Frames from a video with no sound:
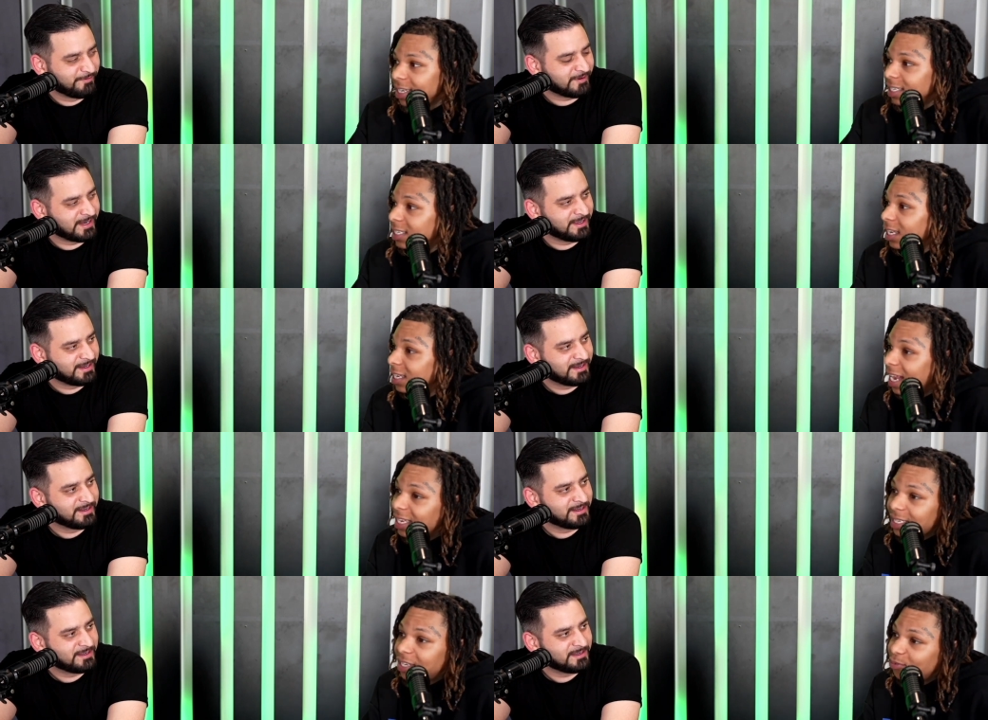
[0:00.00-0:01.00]
Speaker 1: Move of this around. shit. And
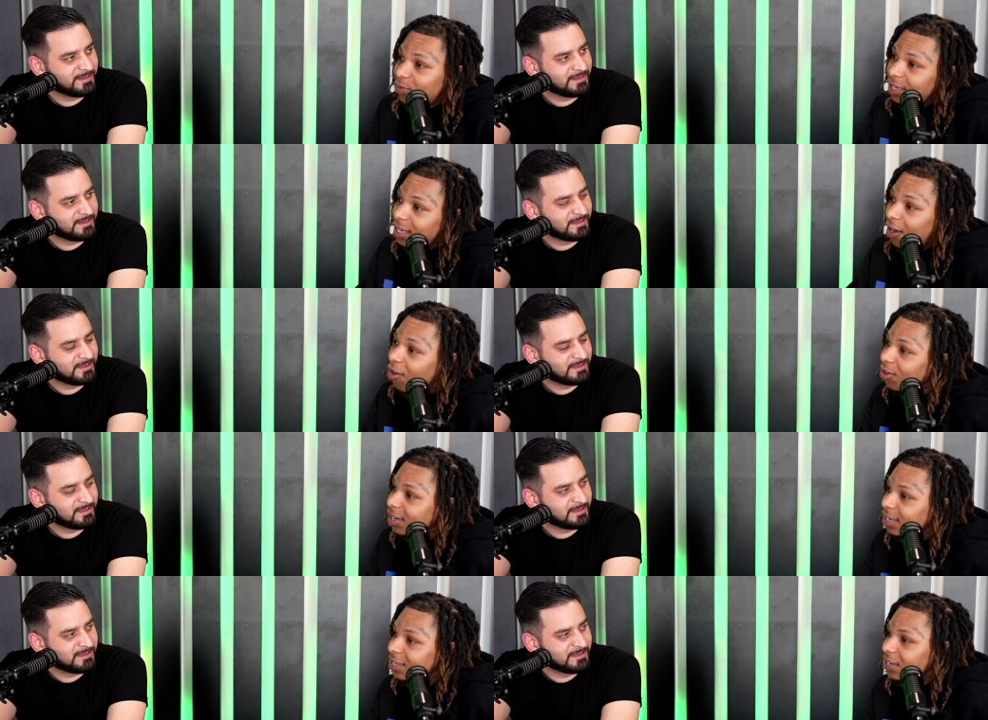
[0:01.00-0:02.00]
that's cause we
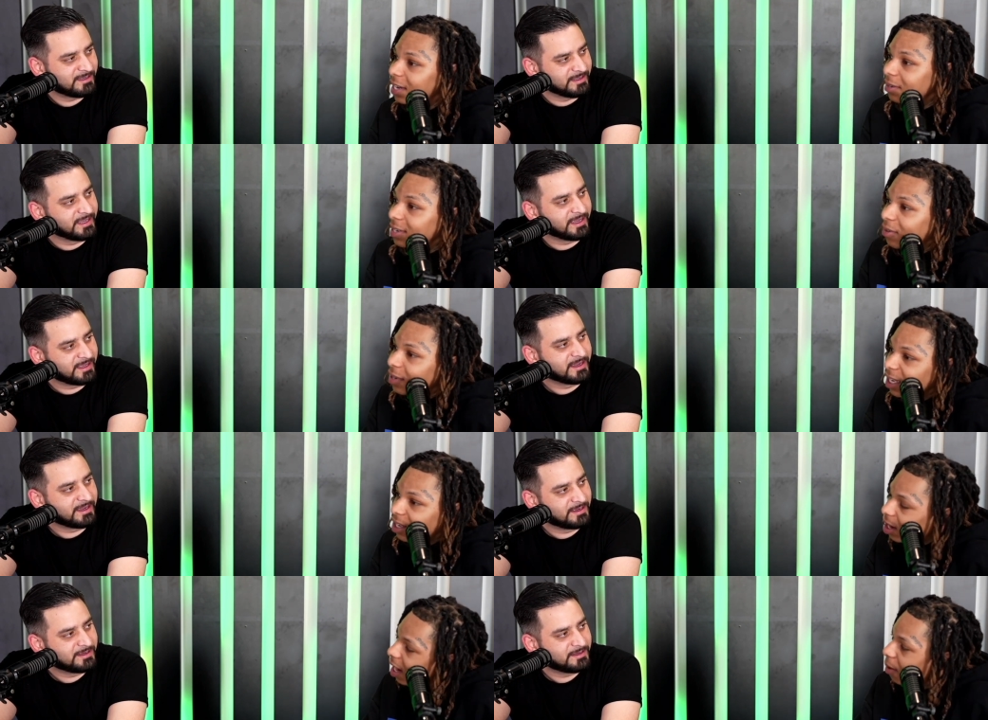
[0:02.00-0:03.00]
older. You know what I'm yeah, saying? We yeah. could
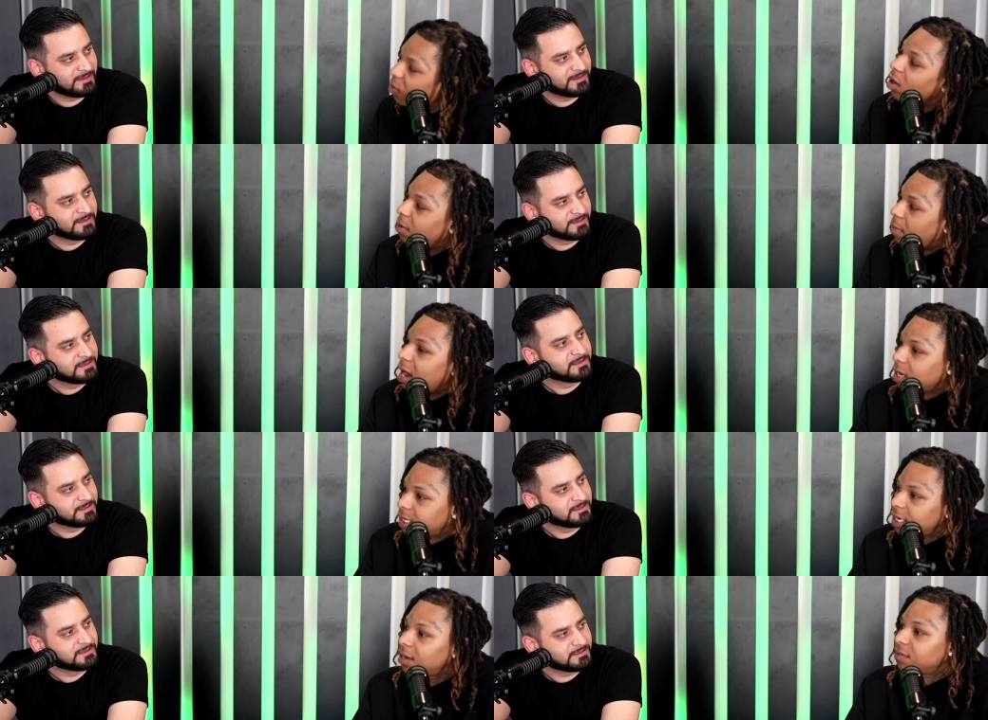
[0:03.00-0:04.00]
do a lot more by
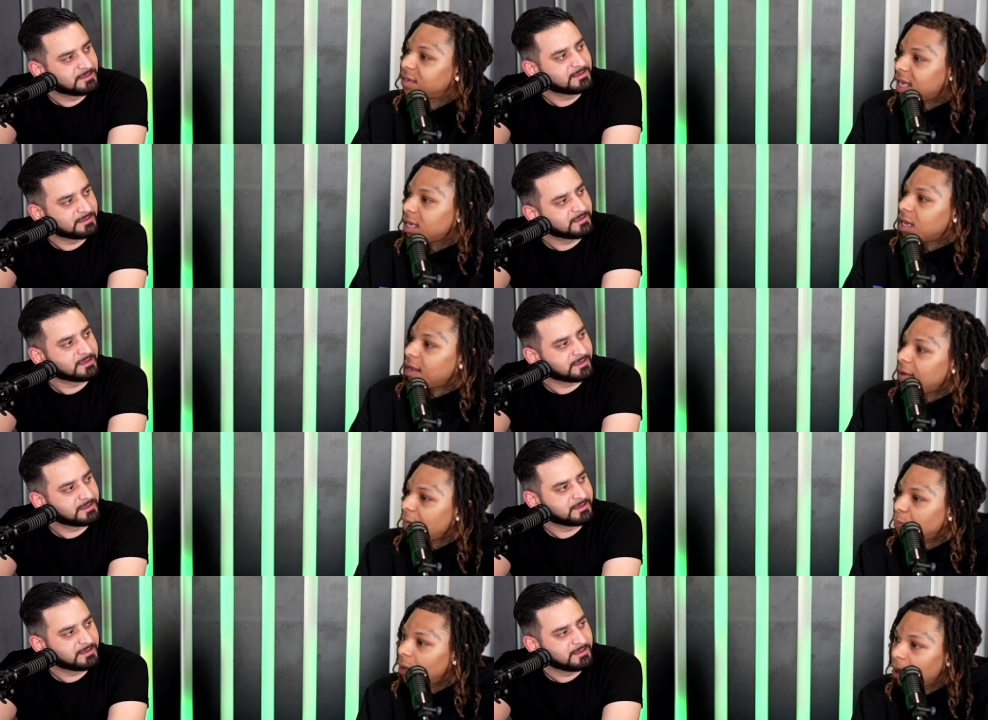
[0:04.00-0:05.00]
ourselves. Like
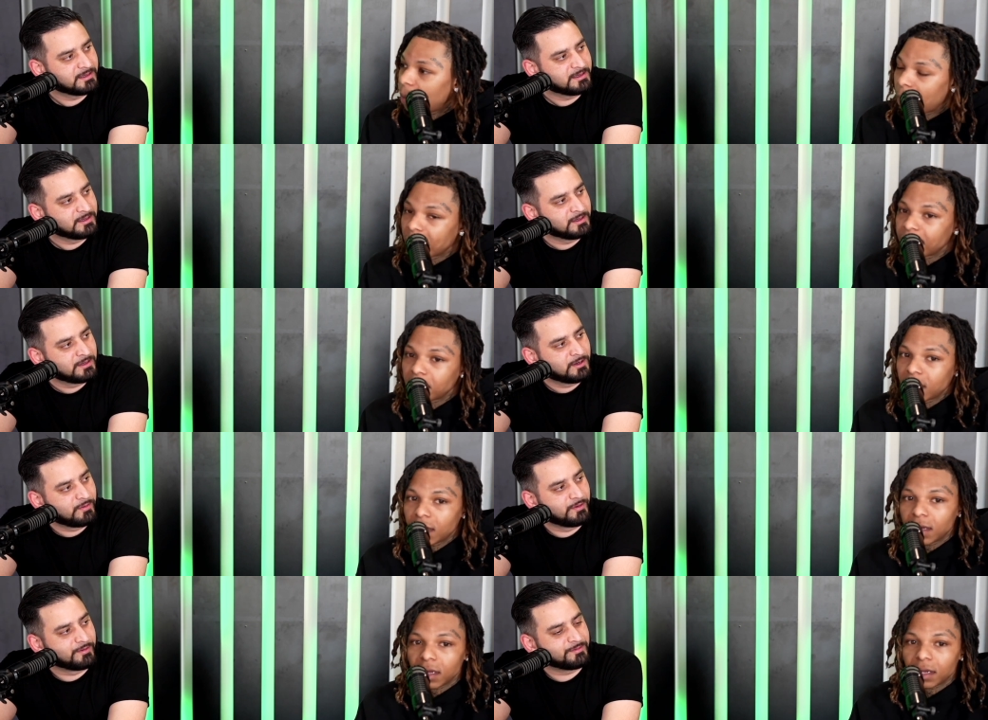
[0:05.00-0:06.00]
but
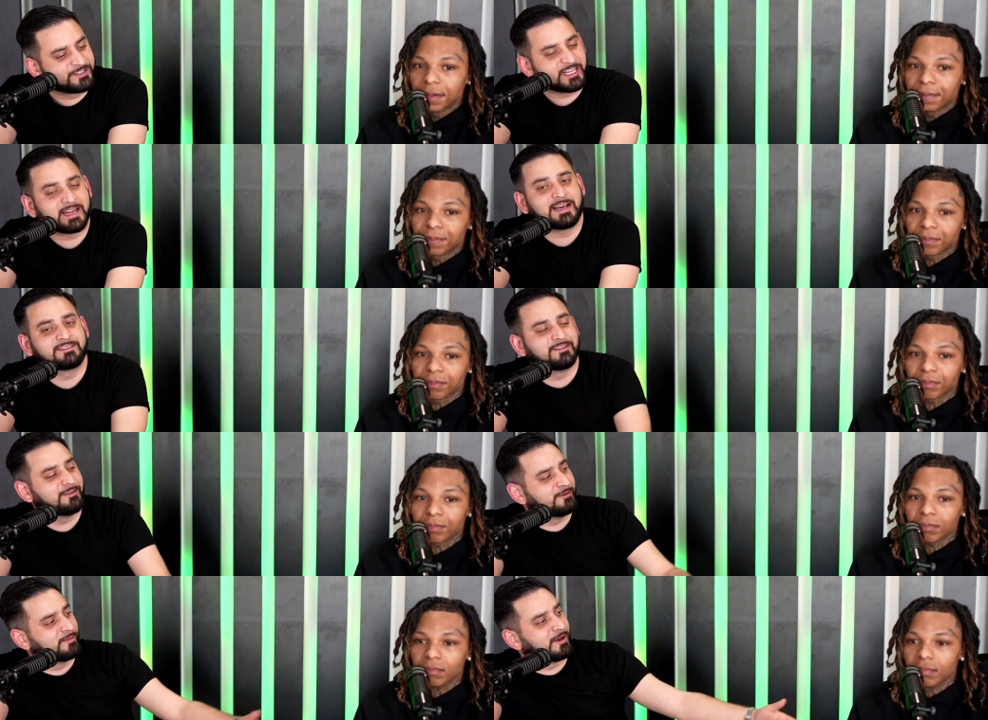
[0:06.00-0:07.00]
Speaker 2: well, shout out to
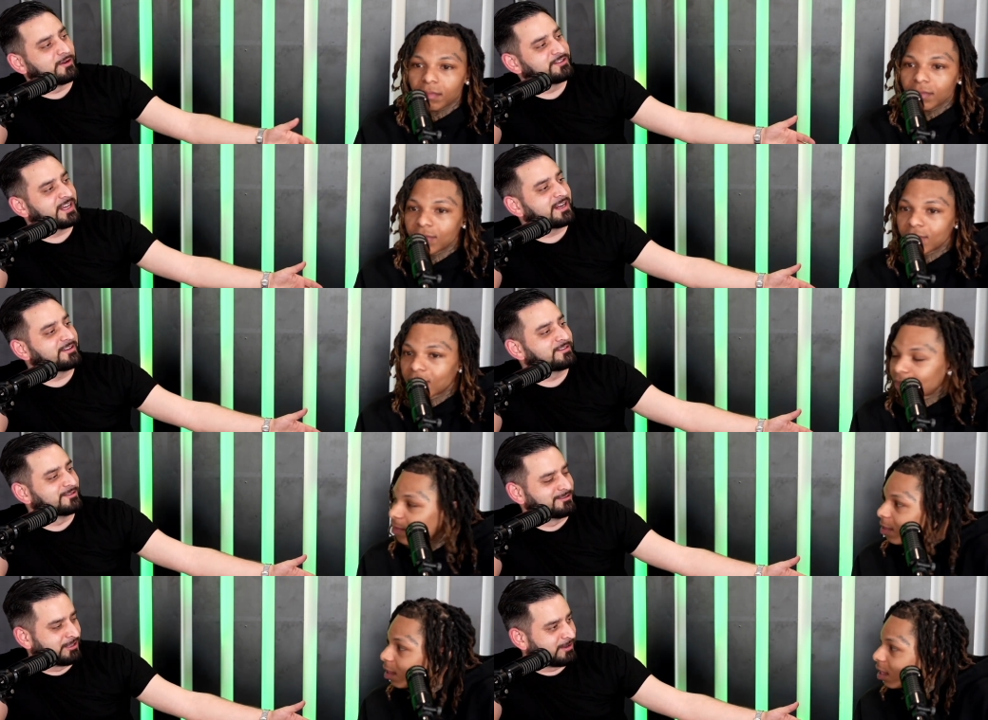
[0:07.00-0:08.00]
you, bro. Shout out to
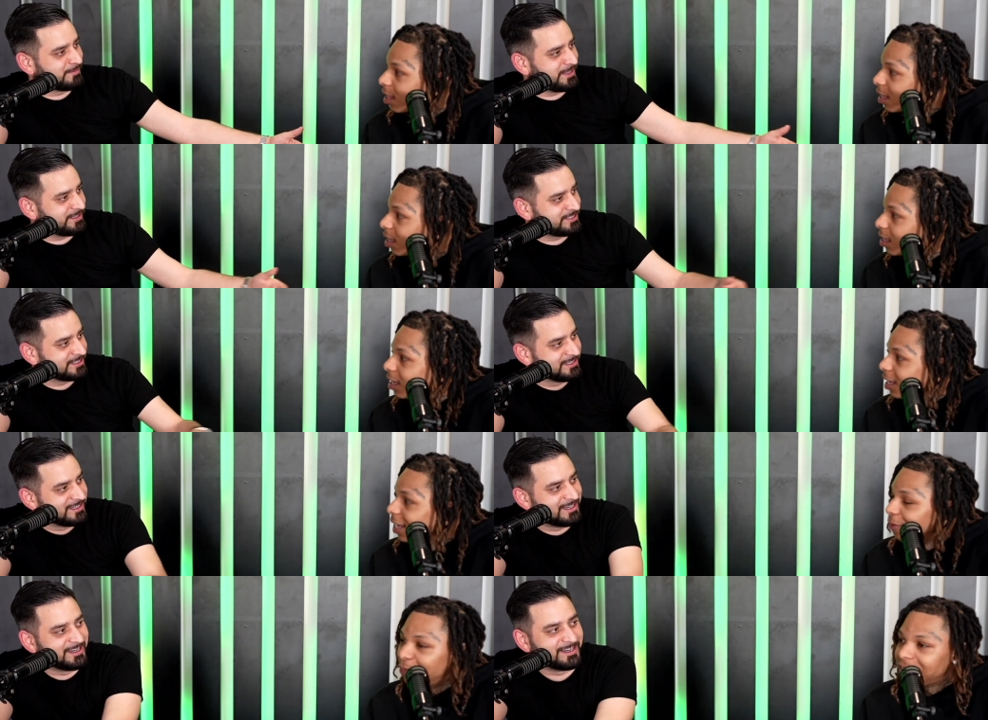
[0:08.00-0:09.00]
Long Beach.
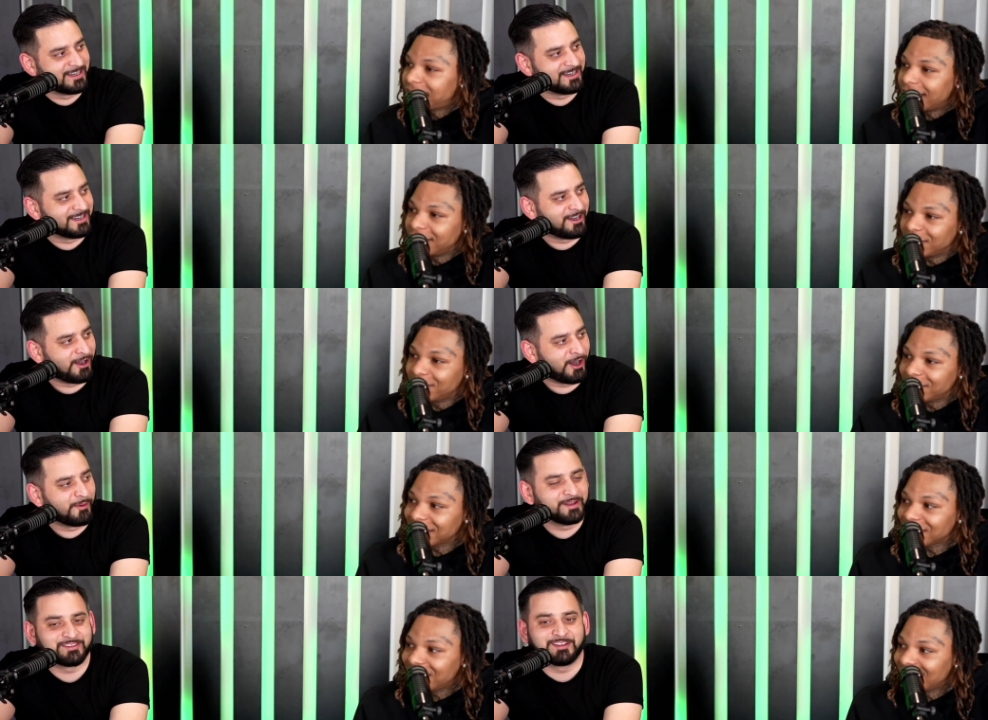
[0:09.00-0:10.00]
Yeah, uh, appreciate uh, you.
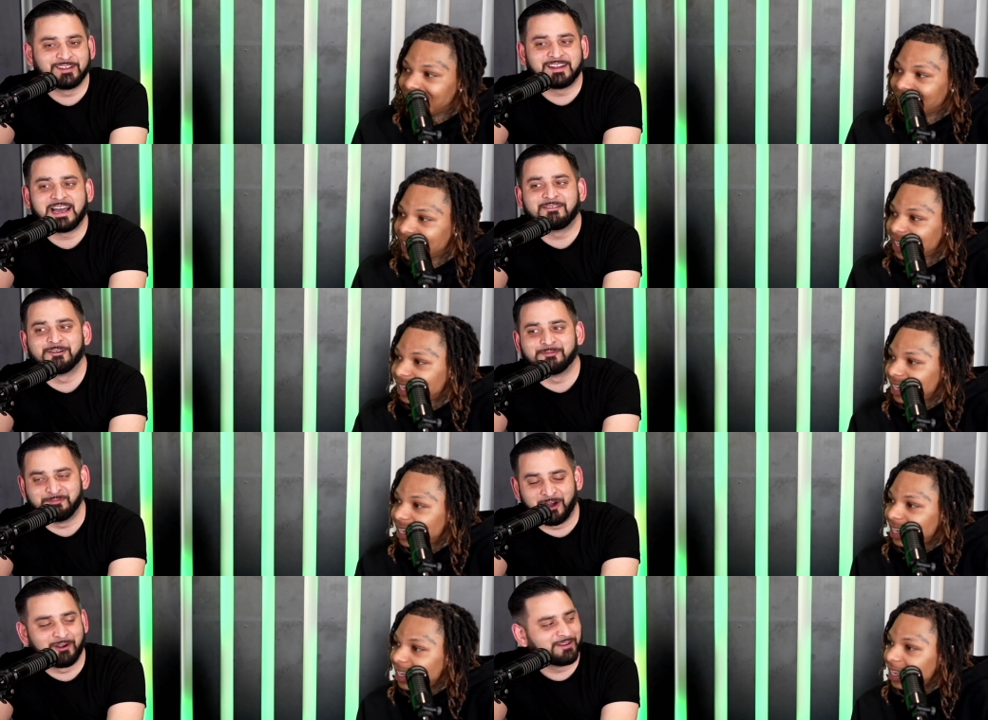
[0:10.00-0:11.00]
always sure. good to have an
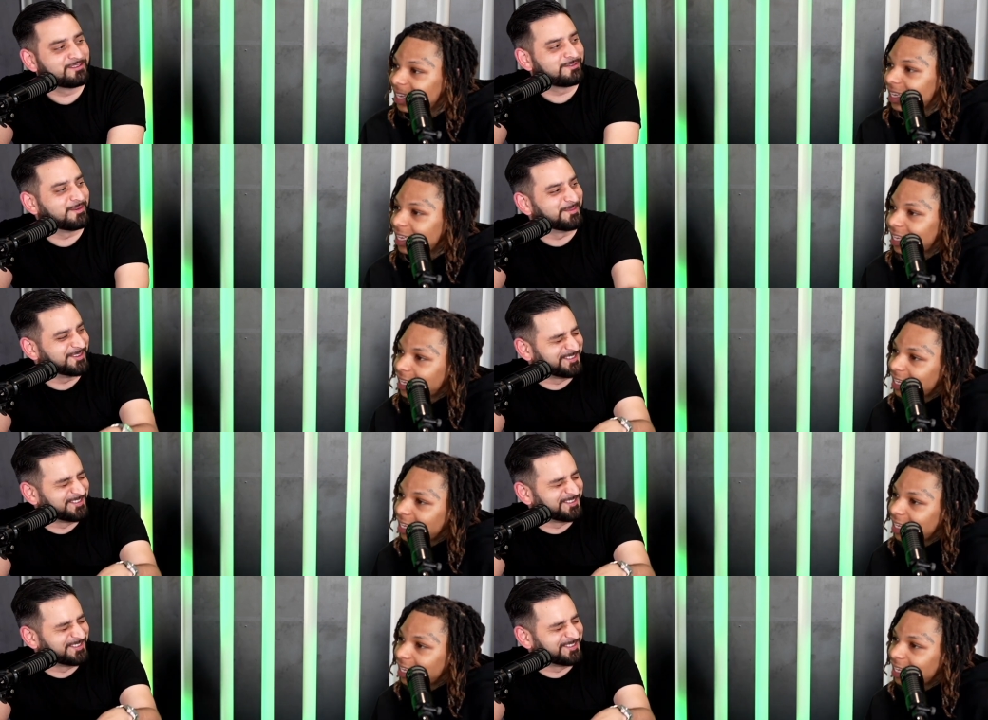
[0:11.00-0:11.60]
artist from the